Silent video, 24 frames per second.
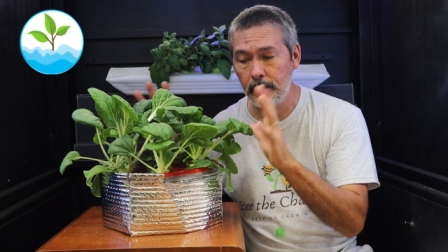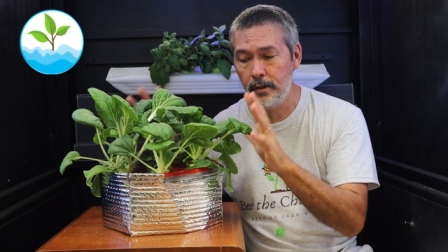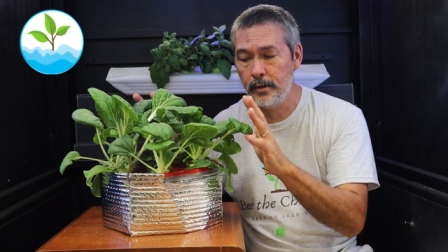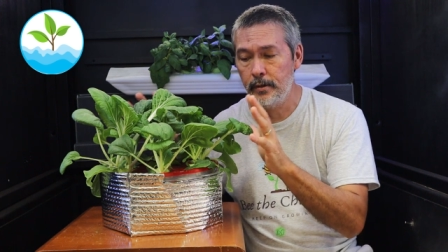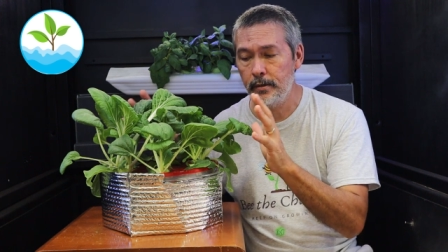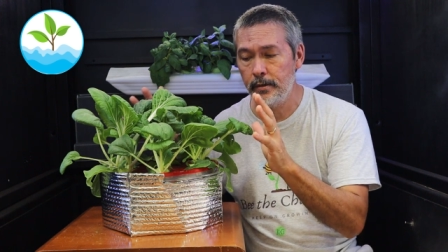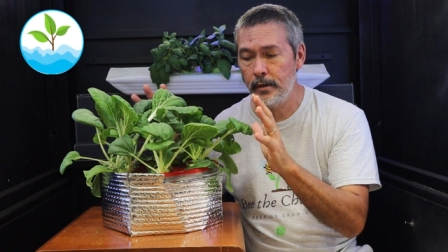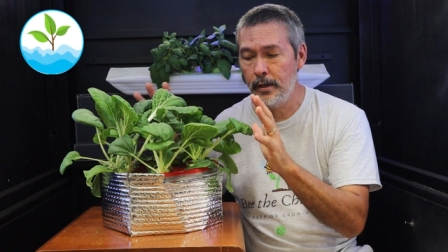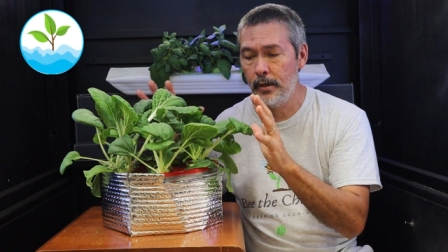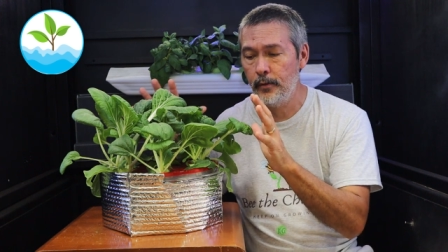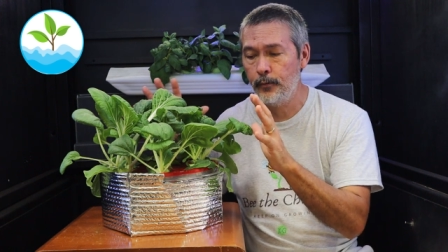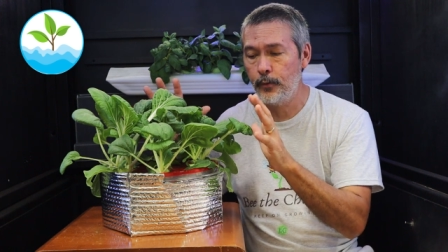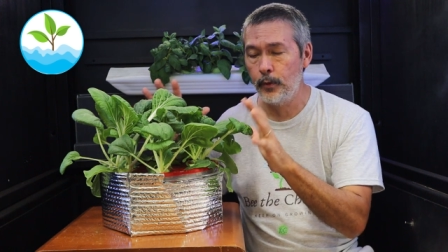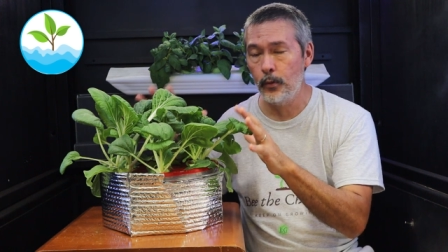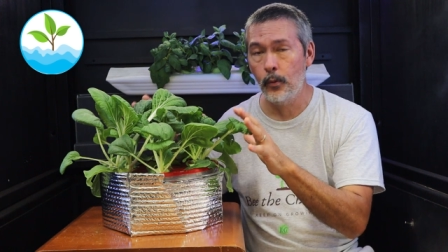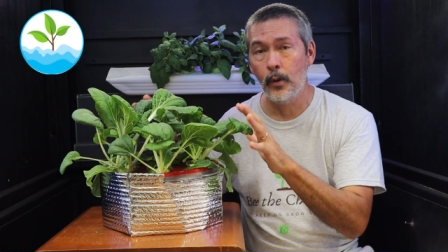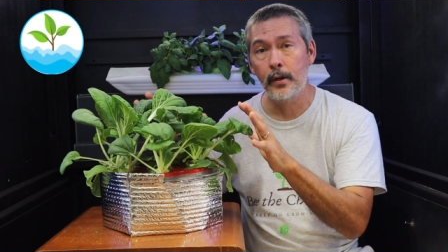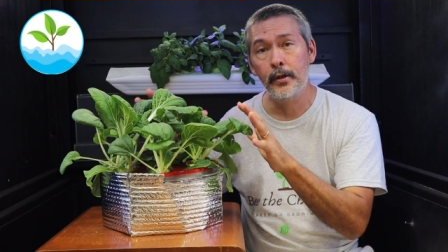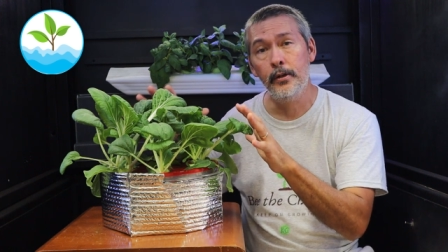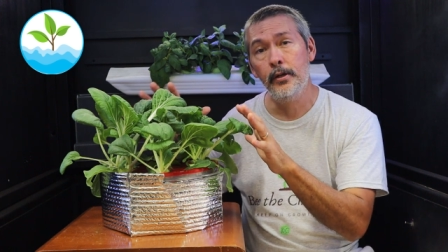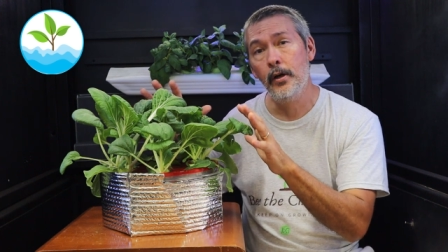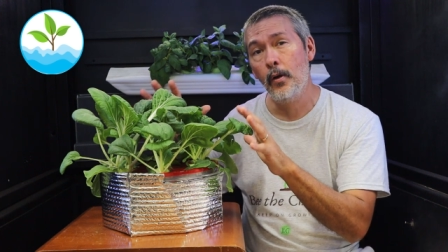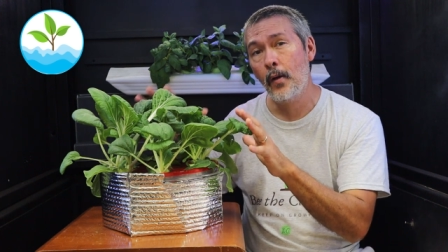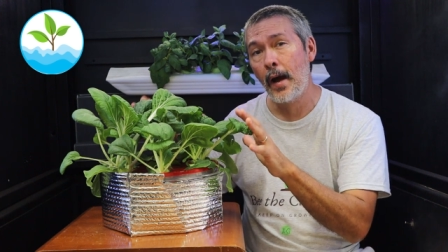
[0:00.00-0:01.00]
and if you
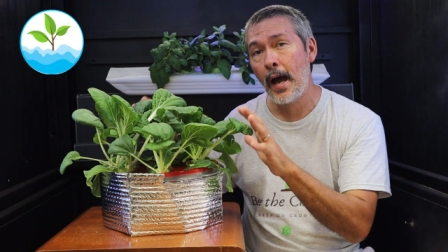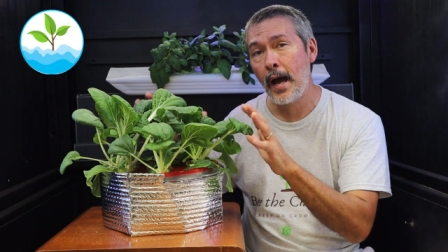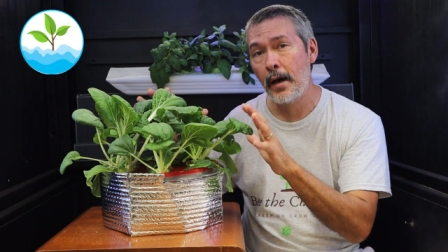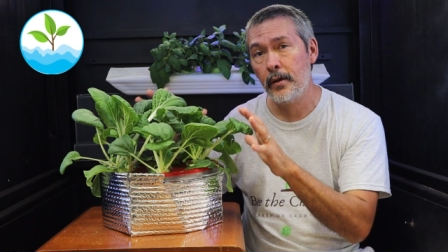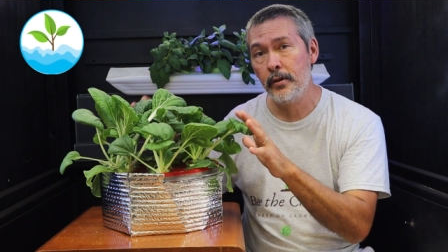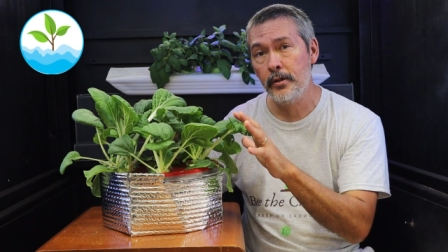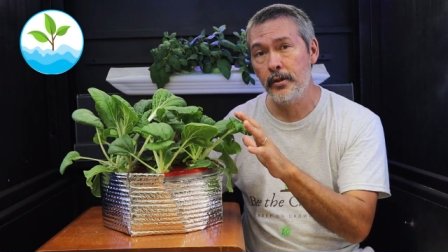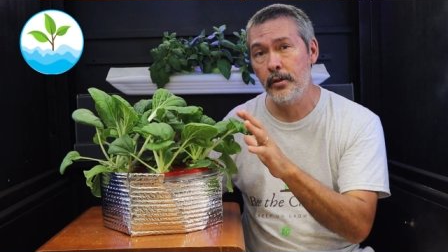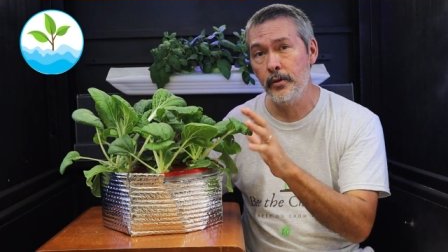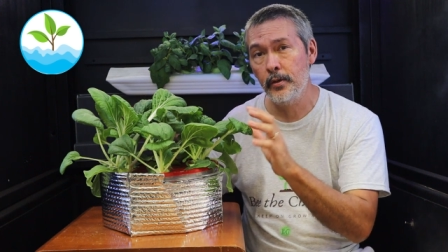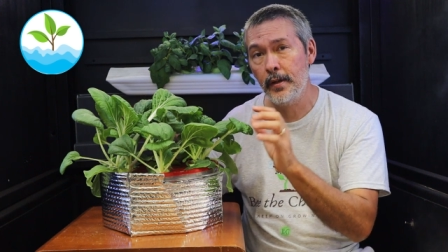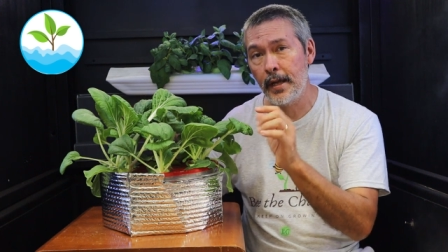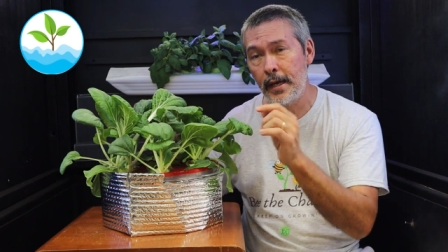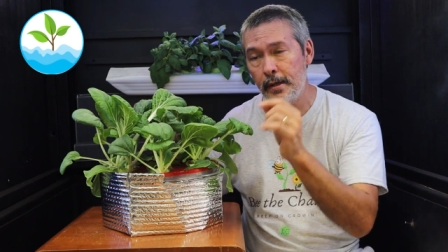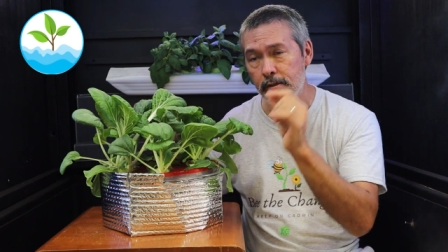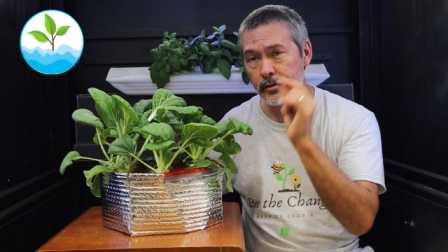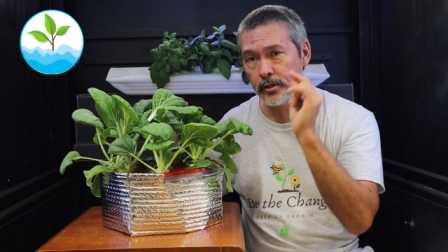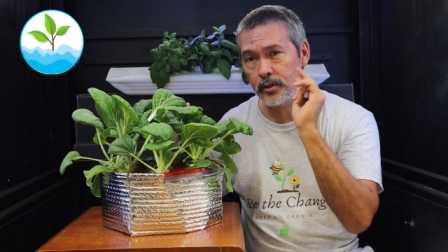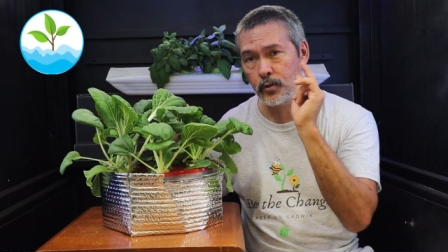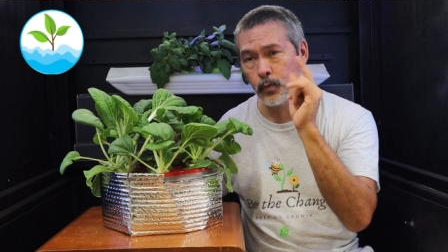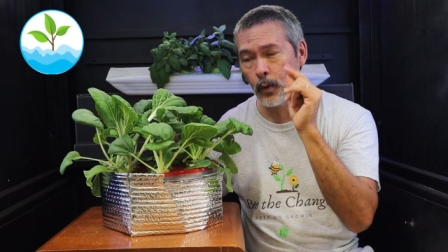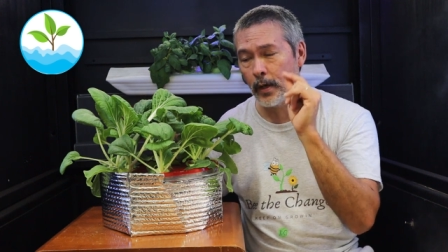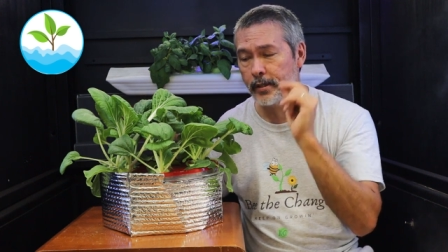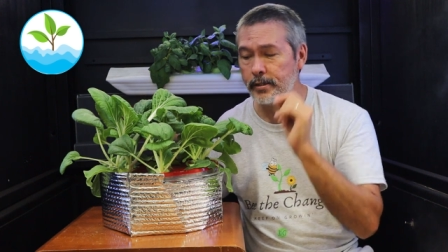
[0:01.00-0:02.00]
want to know how to do that,
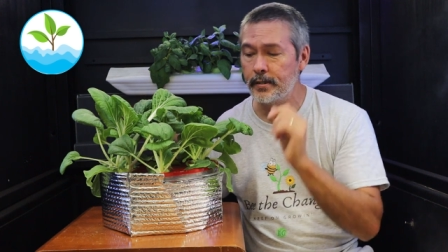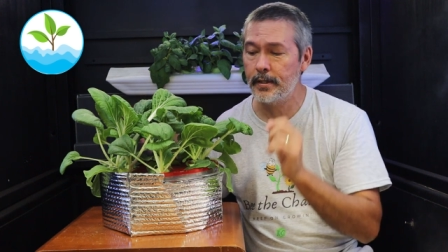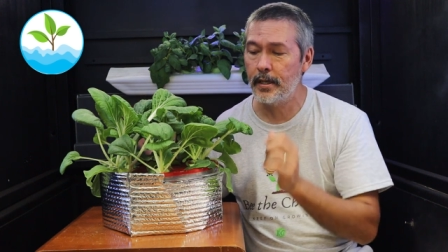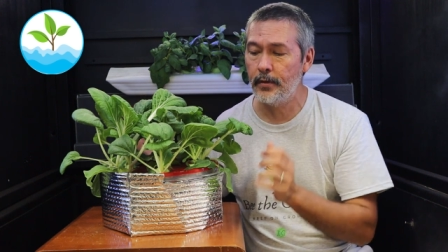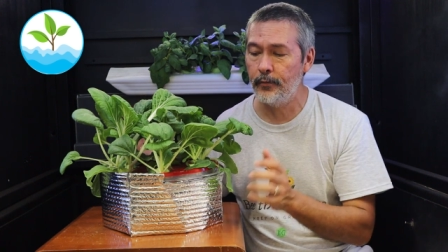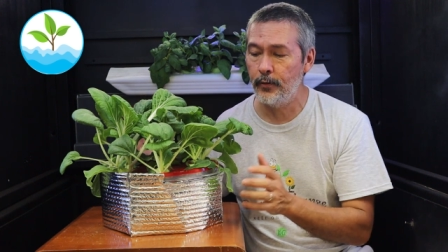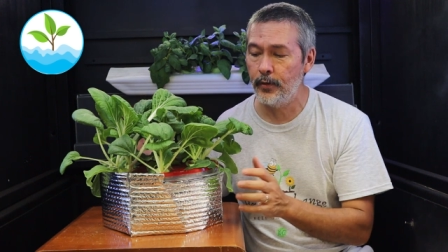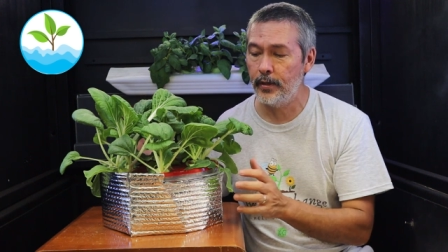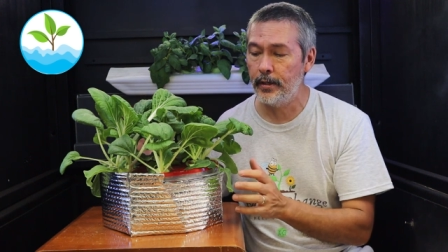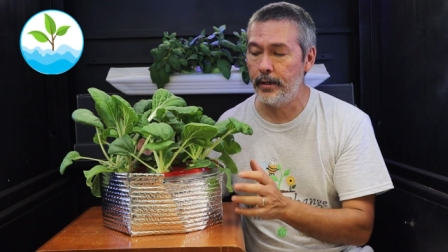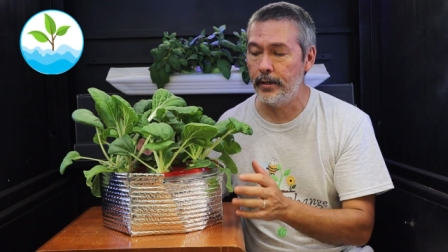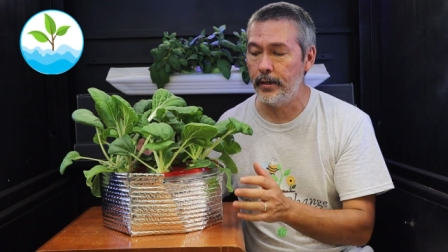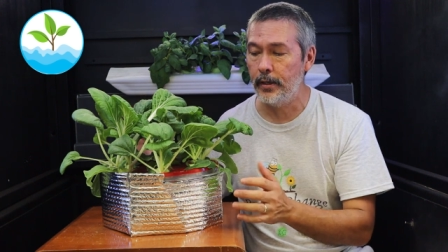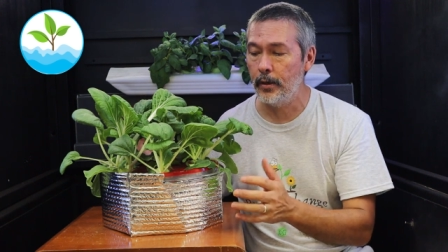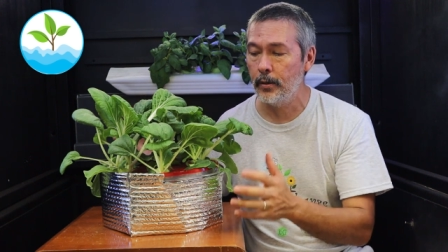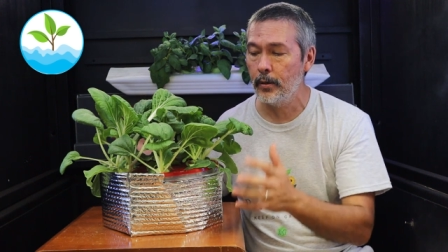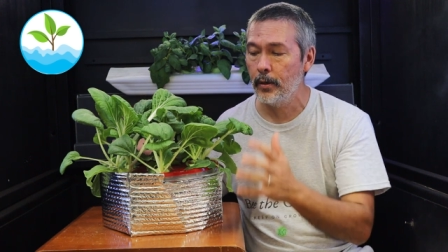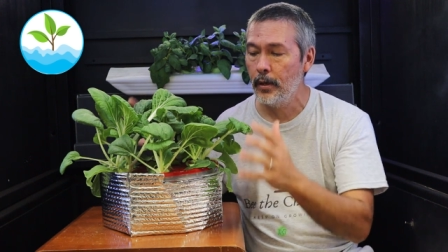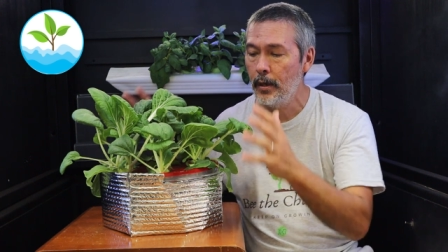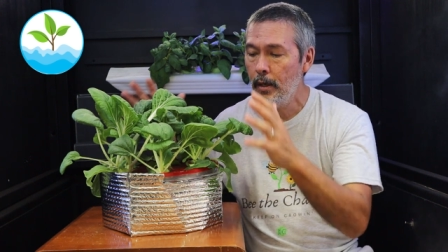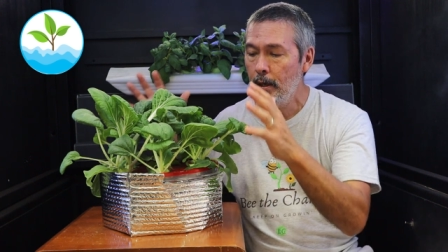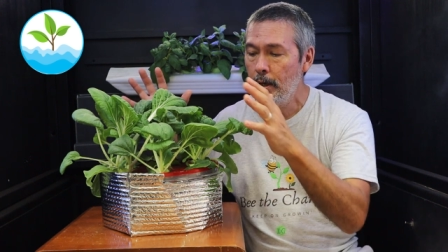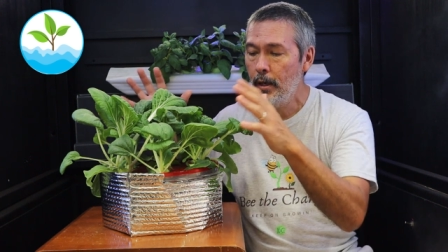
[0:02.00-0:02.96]
just watch that video.